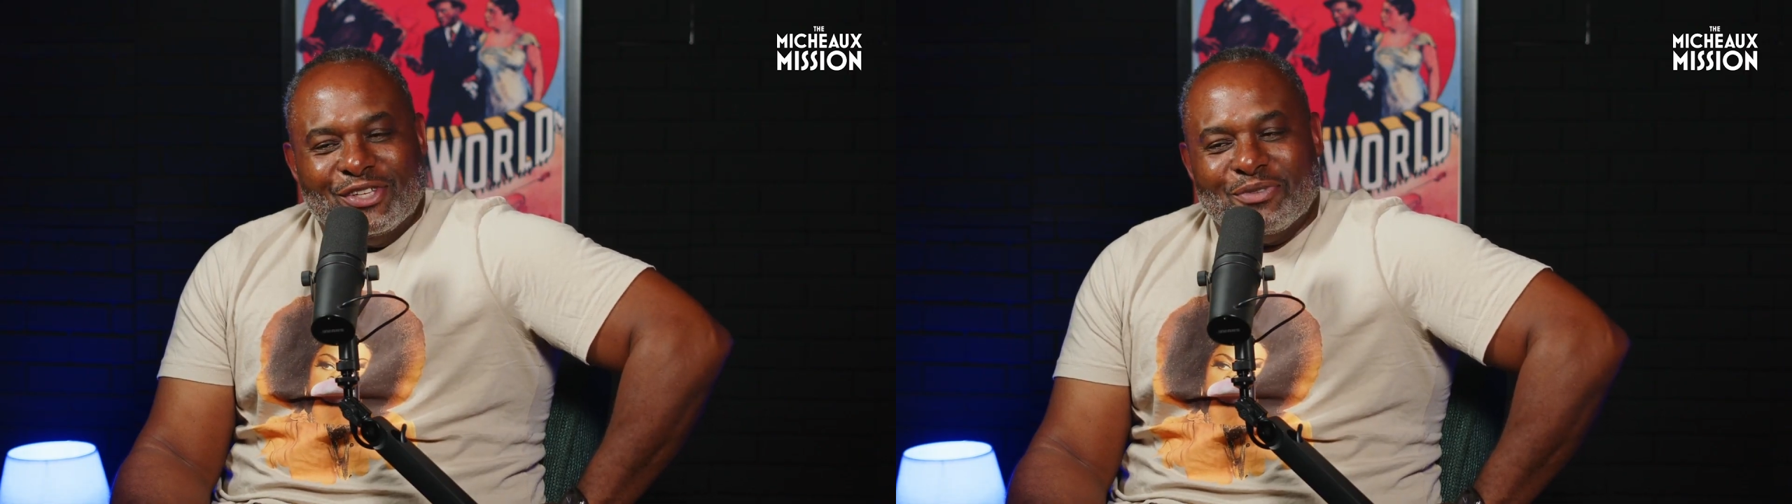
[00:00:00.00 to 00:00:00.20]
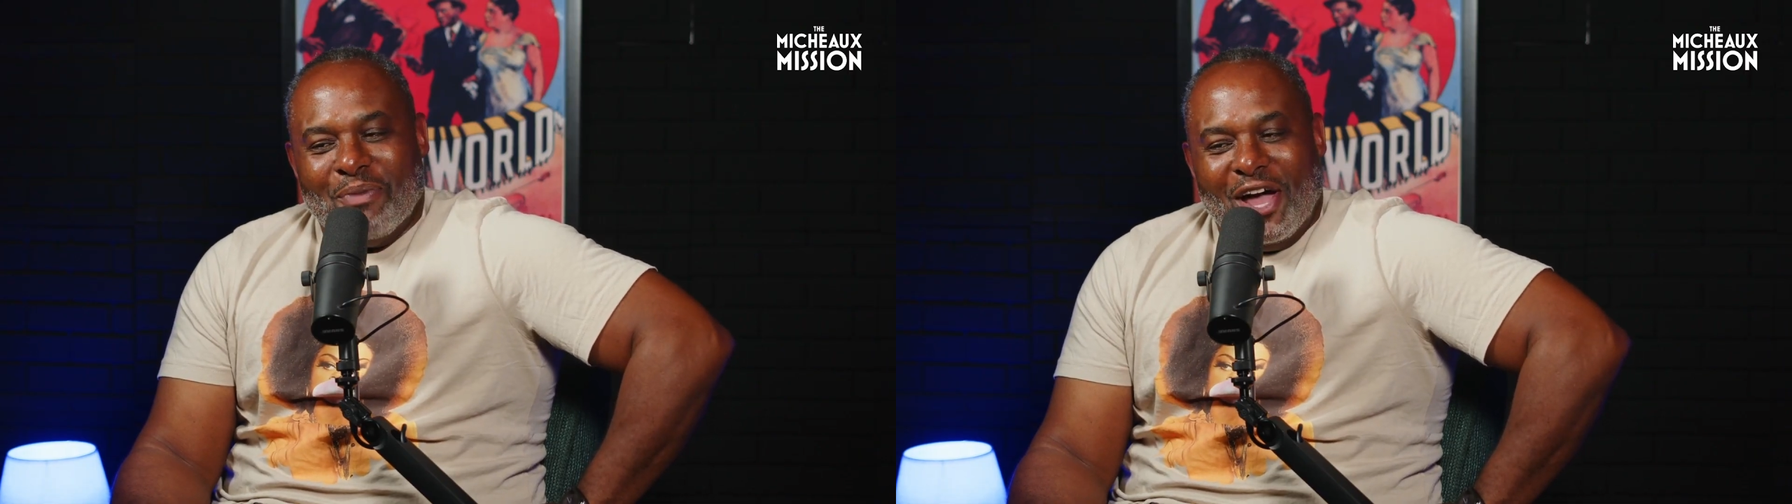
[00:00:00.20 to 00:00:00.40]

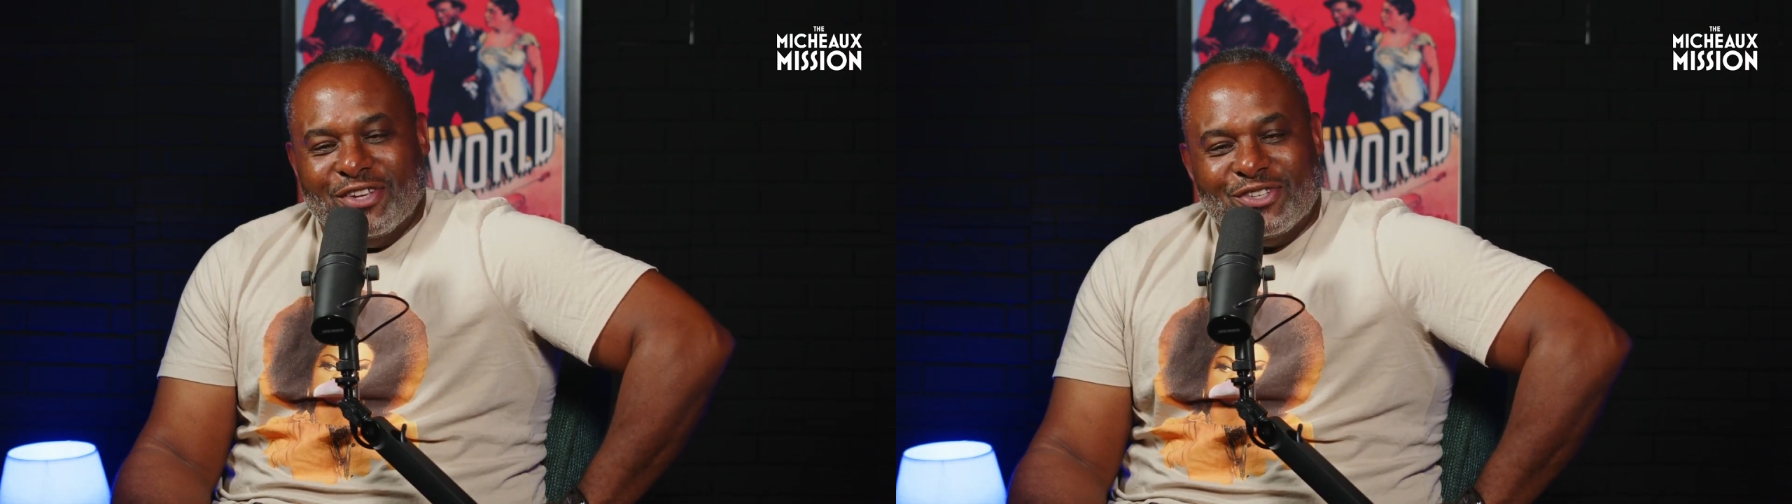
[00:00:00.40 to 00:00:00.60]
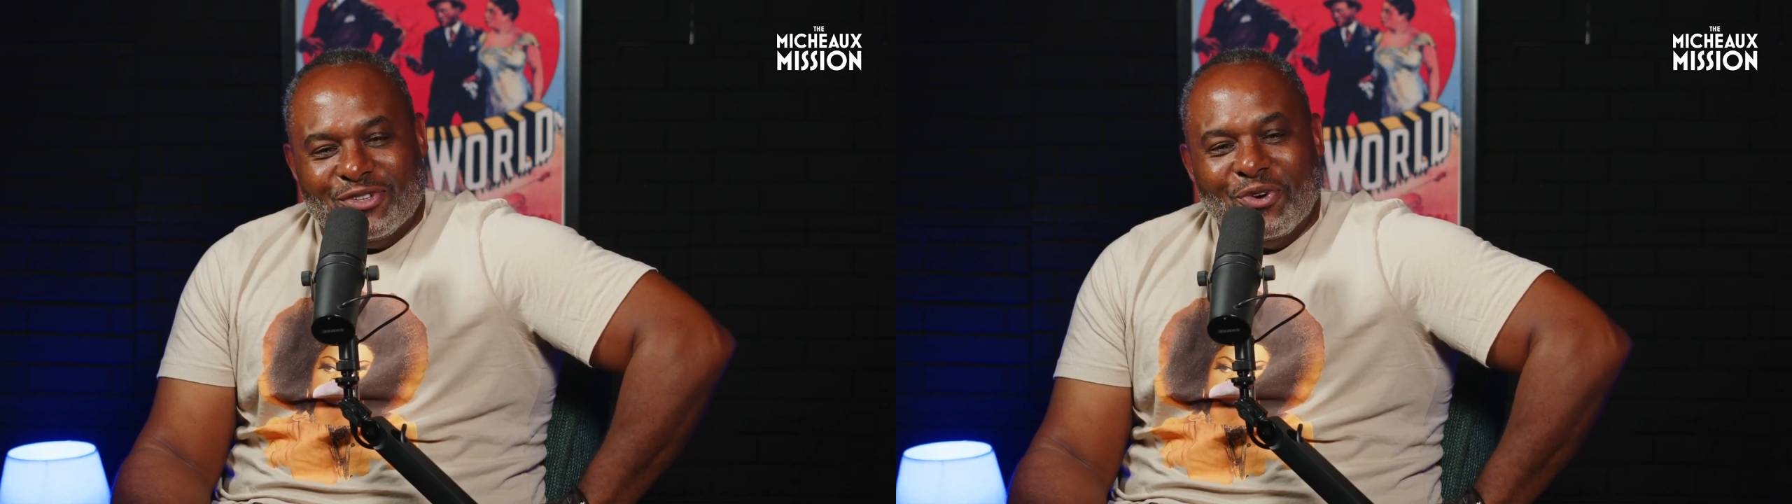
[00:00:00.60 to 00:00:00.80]
is my
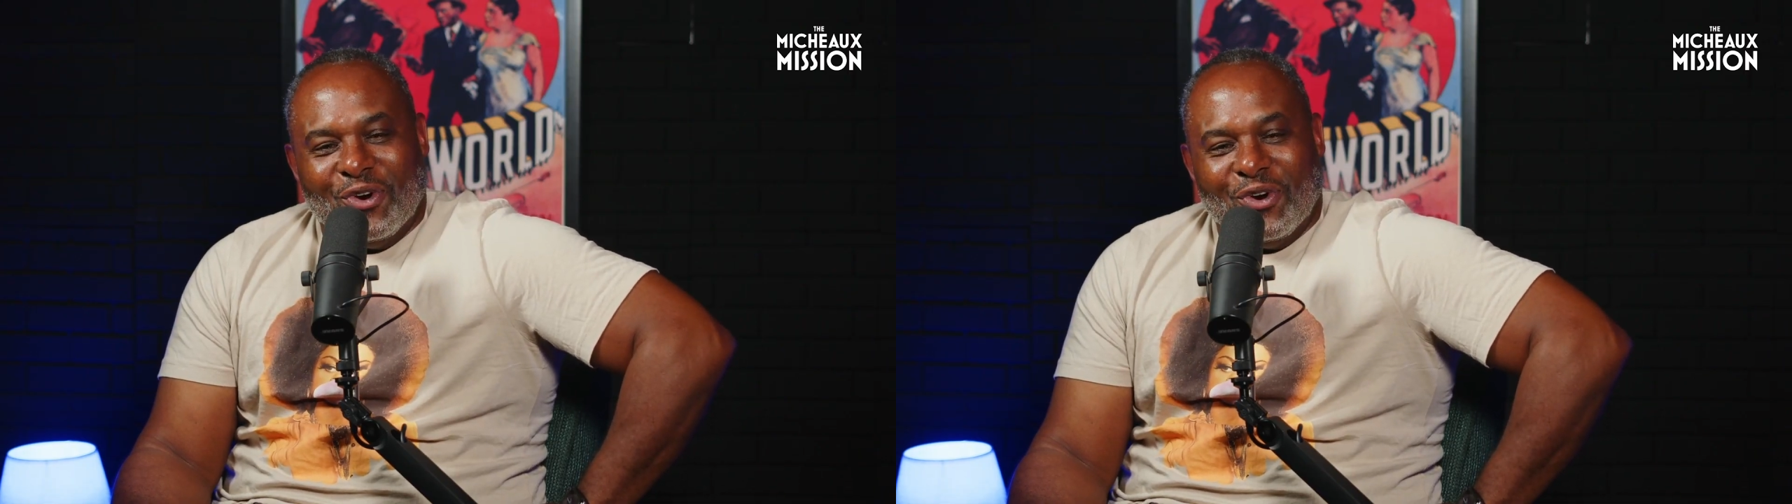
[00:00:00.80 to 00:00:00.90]
story.